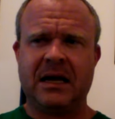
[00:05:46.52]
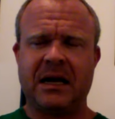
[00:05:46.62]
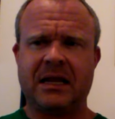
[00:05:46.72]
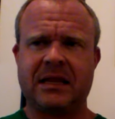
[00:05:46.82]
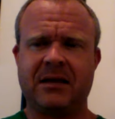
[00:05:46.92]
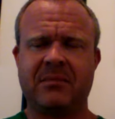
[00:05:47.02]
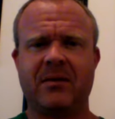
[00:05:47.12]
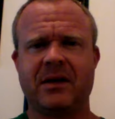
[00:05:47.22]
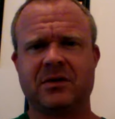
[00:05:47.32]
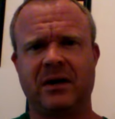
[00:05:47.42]
and I think
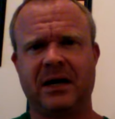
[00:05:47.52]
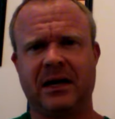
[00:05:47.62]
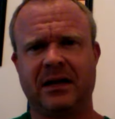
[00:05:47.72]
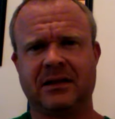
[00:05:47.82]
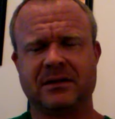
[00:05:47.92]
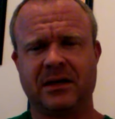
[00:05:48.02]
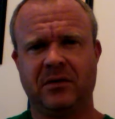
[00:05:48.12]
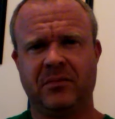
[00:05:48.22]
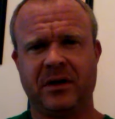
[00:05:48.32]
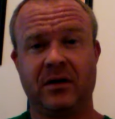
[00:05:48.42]
maybe that's why I like the
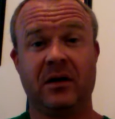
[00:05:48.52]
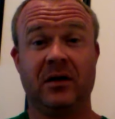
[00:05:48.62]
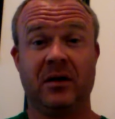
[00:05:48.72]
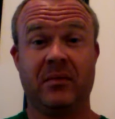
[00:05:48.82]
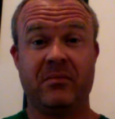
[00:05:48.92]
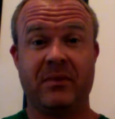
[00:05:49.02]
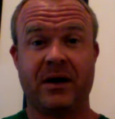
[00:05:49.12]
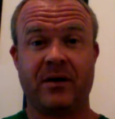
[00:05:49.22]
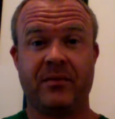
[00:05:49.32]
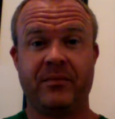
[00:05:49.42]
single barrel a little bit
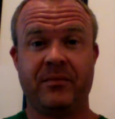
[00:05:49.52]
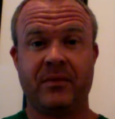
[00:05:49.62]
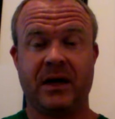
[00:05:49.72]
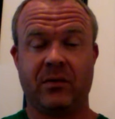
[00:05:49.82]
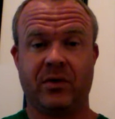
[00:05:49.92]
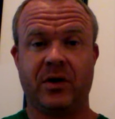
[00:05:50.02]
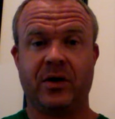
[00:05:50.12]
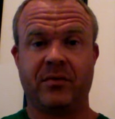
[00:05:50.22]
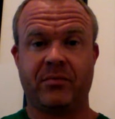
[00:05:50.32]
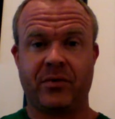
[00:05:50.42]
better at
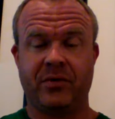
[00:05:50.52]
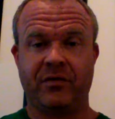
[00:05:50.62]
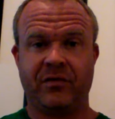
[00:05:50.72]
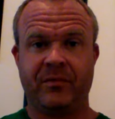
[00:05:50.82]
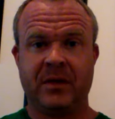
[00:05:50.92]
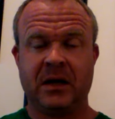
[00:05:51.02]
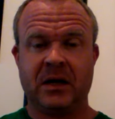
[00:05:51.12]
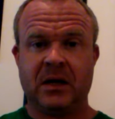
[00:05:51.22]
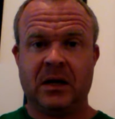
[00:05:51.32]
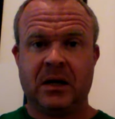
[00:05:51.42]
100 proof.
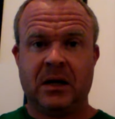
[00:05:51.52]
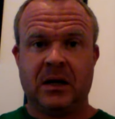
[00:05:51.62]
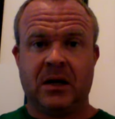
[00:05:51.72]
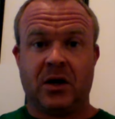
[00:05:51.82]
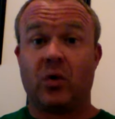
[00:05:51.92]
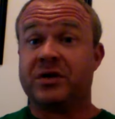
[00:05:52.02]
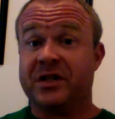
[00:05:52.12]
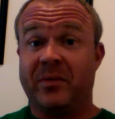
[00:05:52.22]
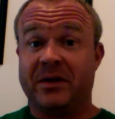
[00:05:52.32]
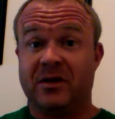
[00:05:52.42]
Of course,
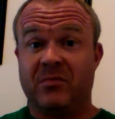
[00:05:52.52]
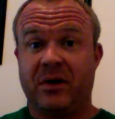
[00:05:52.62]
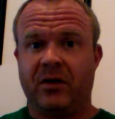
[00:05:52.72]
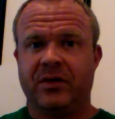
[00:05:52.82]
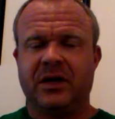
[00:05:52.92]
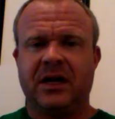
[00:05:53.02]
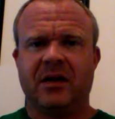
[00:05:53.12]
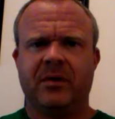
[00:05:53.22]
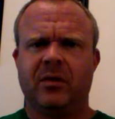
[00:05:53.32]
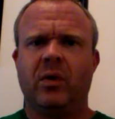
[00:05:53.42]
it depends on the barrel that you
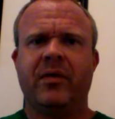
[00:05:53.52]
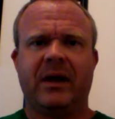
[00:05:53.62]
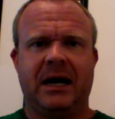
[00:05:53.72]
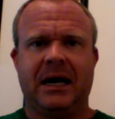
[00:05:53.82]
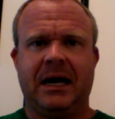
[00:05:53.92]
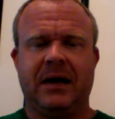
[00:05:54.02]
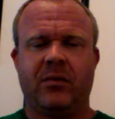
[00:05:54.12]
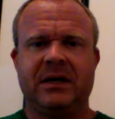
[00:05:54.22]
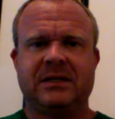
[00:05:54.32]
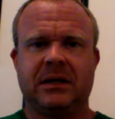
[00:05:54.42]
get, but the one that I
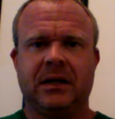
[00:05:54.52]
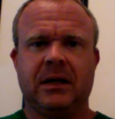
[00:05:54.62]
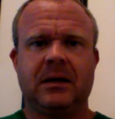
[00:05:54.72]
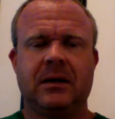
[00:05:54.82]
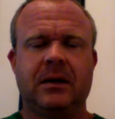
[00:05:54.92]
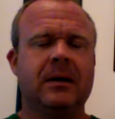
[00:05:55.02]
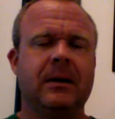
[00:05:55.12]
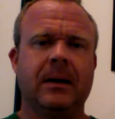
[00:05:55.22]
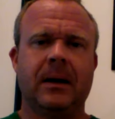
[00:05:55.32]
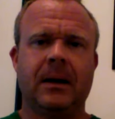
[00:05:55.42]
had recently,
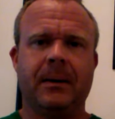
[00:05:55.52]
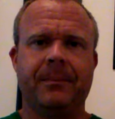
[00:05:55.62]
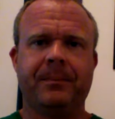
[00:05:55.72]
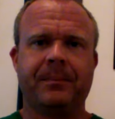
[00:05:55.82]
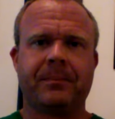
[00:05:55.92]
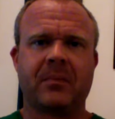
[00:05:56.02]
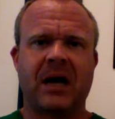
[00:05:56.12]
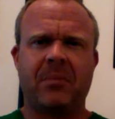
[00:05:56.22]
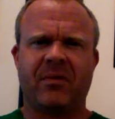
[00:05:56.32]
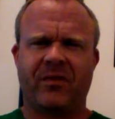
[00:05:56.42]

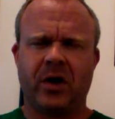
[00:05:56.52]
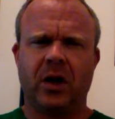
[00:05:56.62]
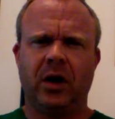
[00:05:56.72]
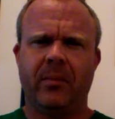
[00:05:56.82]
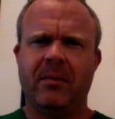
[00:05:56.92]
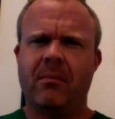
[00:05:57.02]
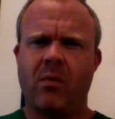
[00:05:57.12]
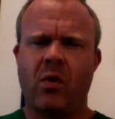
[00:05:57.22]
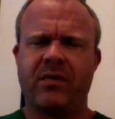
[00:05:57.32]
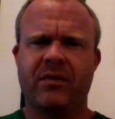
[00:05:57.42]
I preferred a little bit
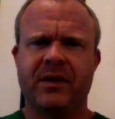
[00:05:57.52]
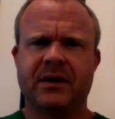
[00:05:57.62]
more than